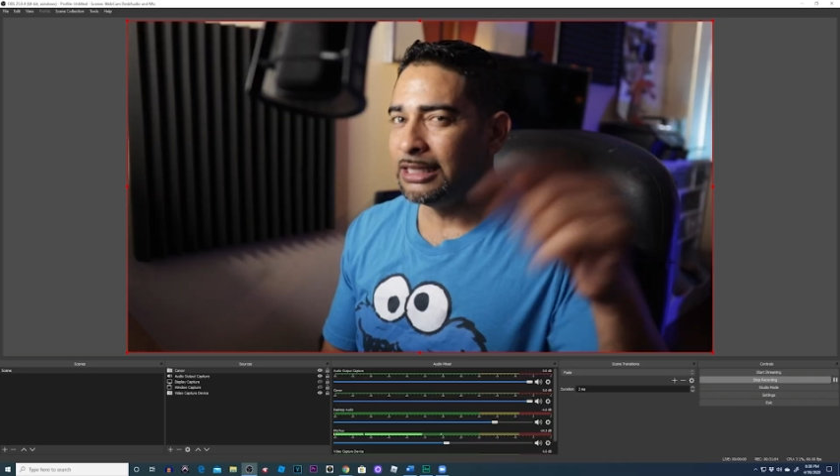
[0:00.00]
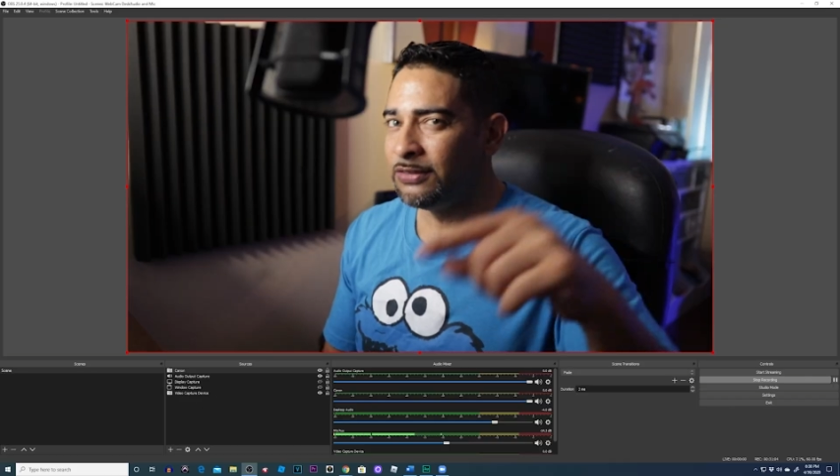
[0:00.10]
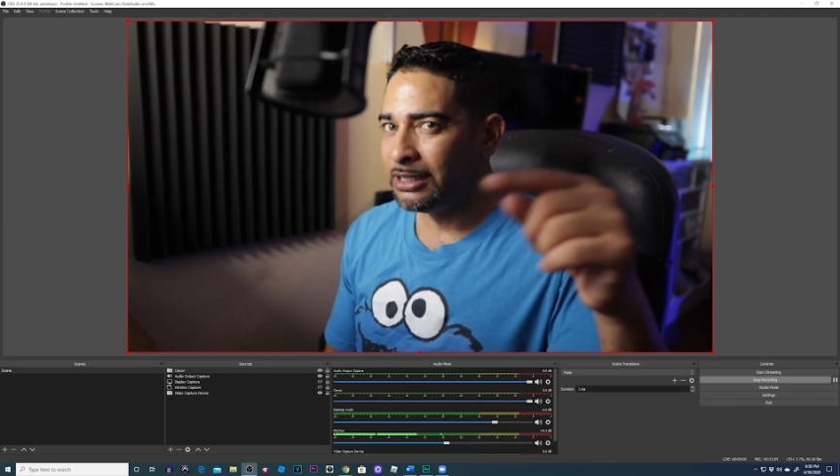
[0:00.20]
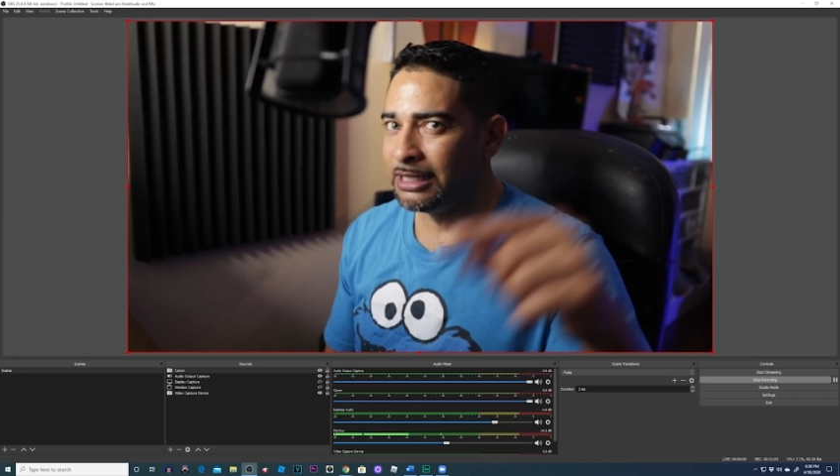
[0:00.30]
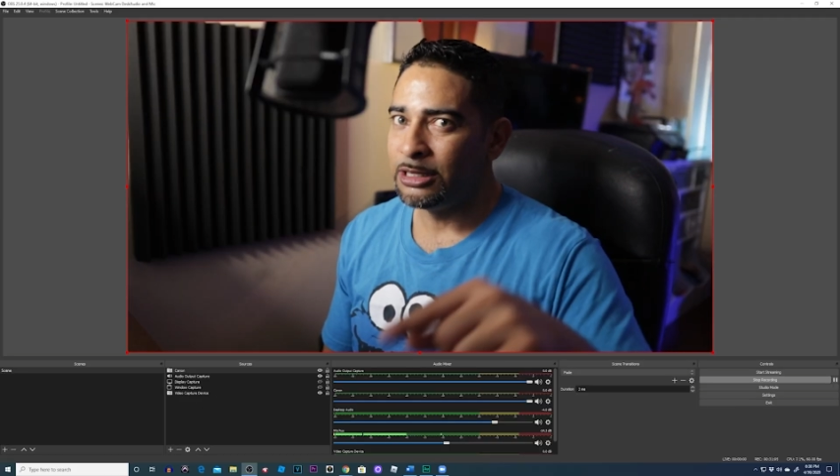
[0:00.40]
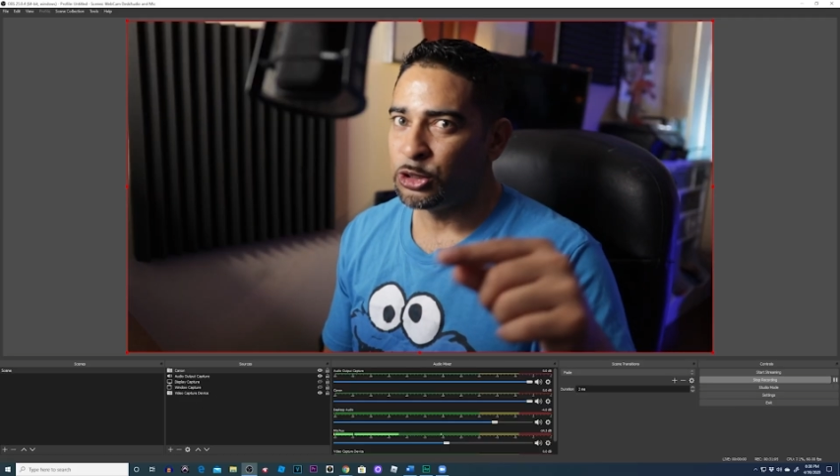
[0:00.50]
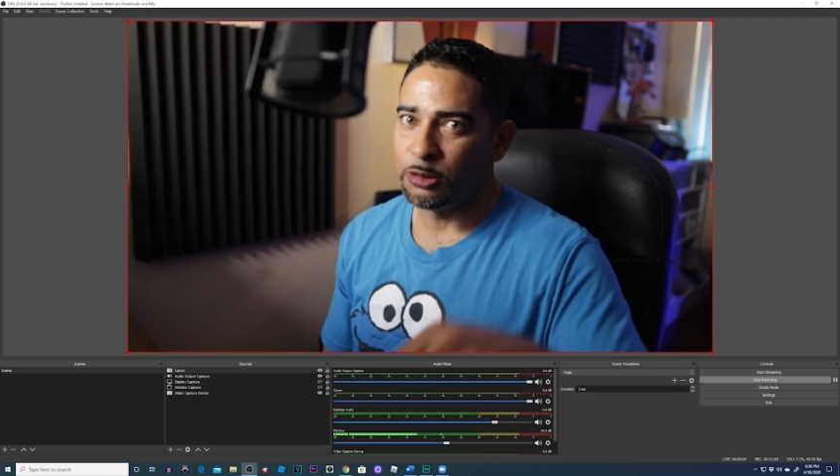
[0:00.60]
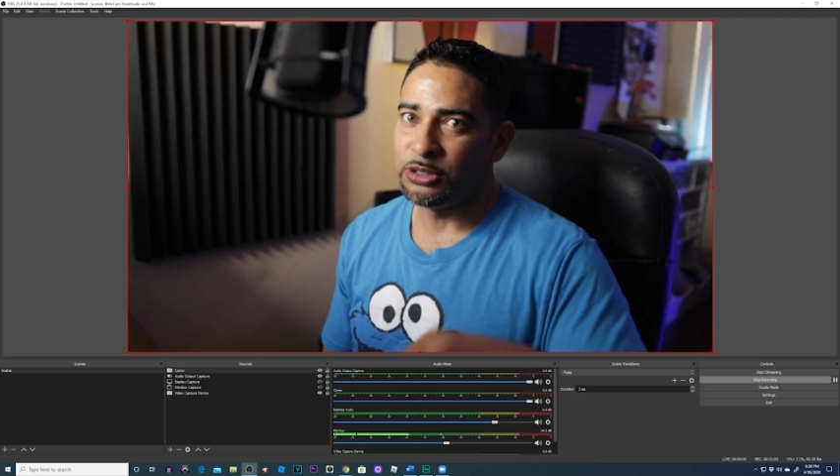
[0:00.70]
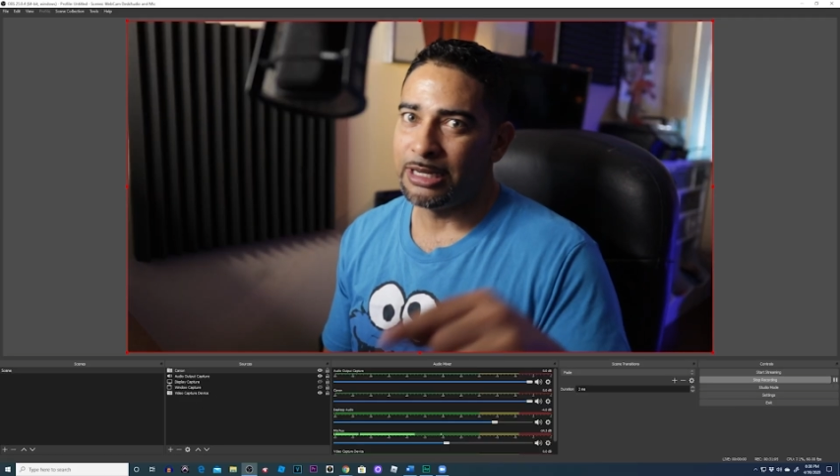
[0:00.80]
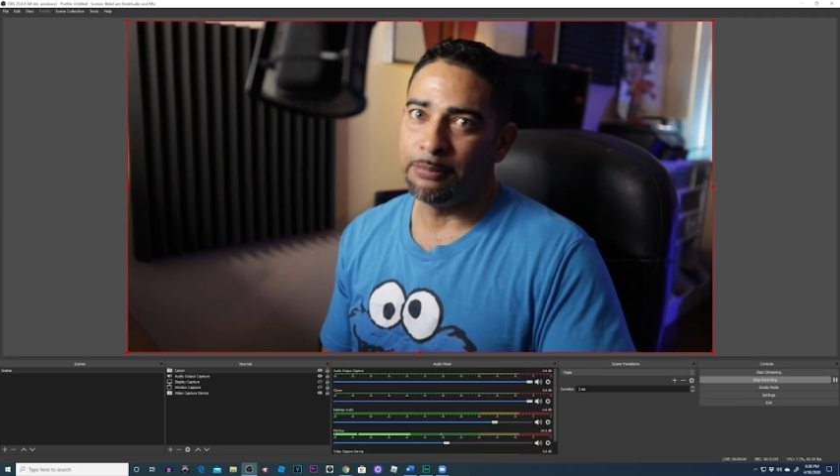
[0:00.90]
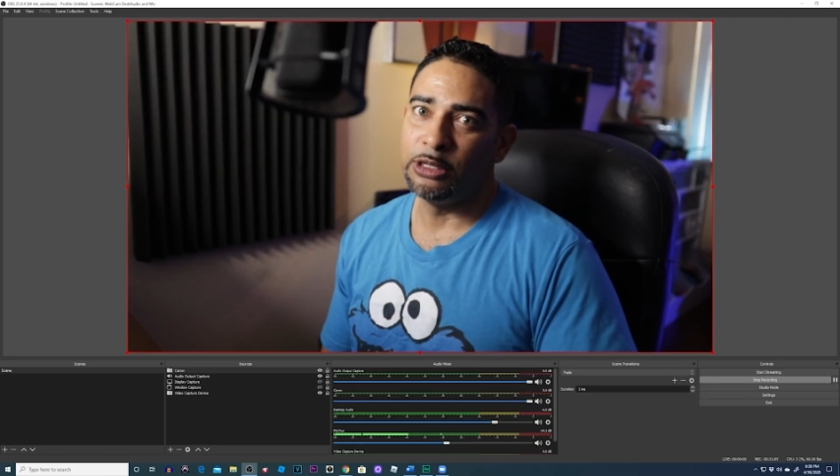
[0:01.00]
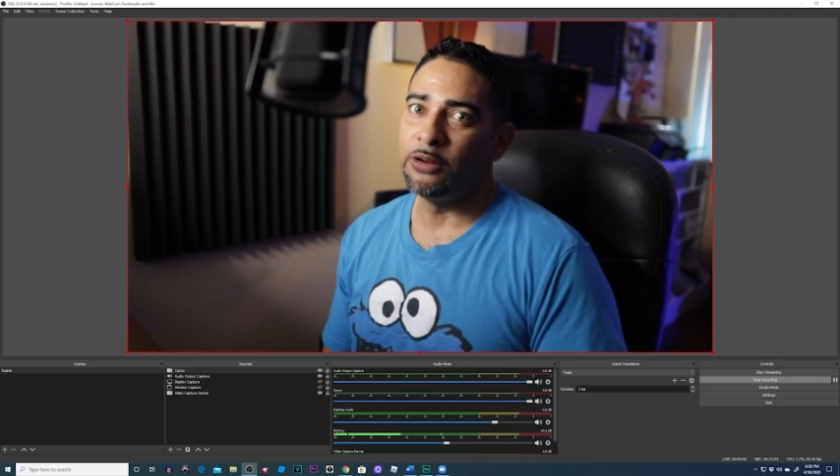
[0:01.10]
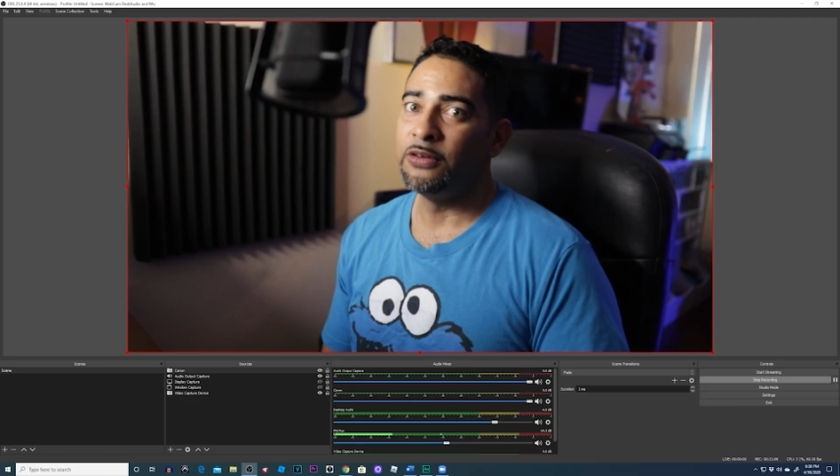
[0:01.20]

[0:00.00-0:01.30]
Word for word: leave a link in the description down below